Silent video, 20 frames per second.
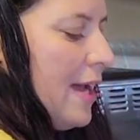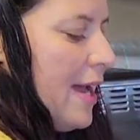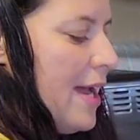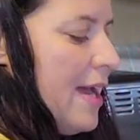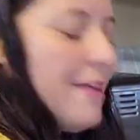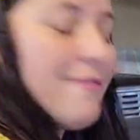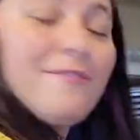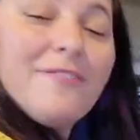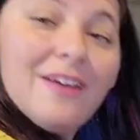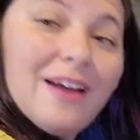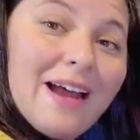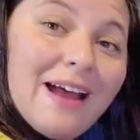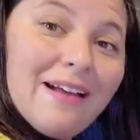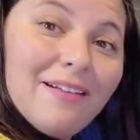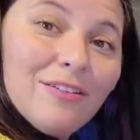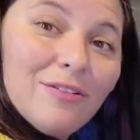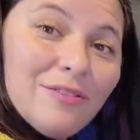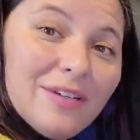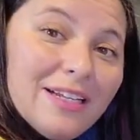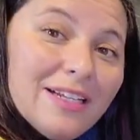after
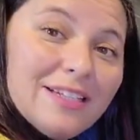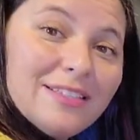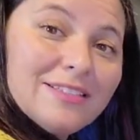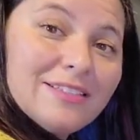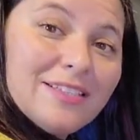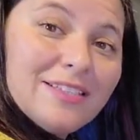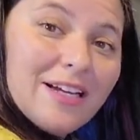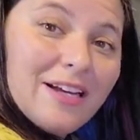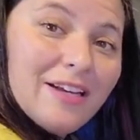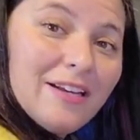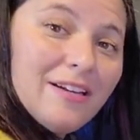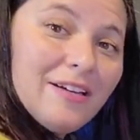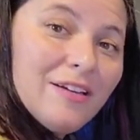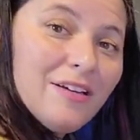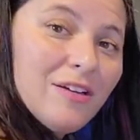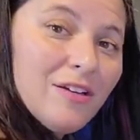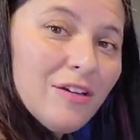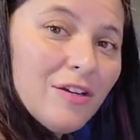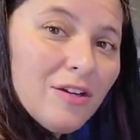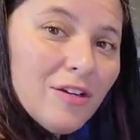Halloween is done,
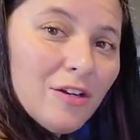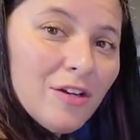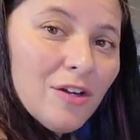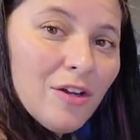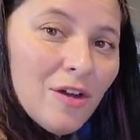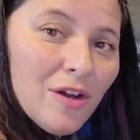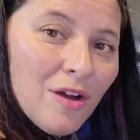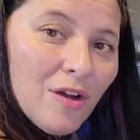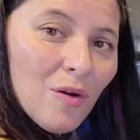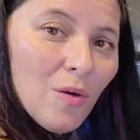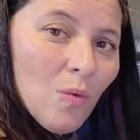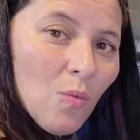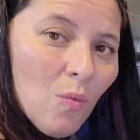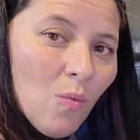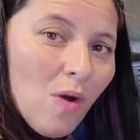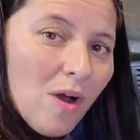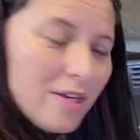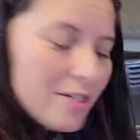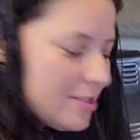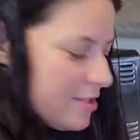
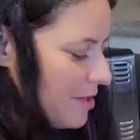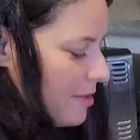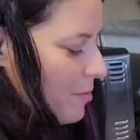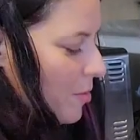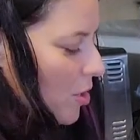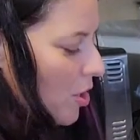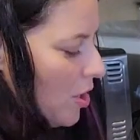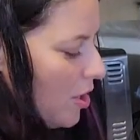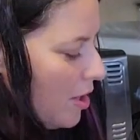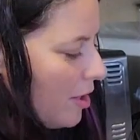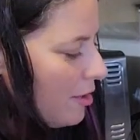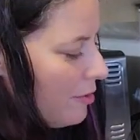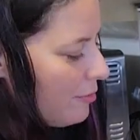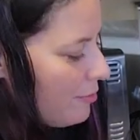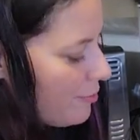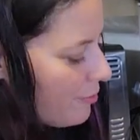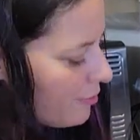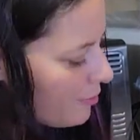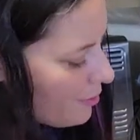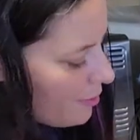wash them
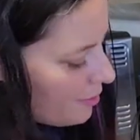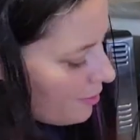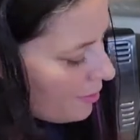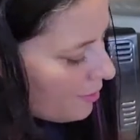off,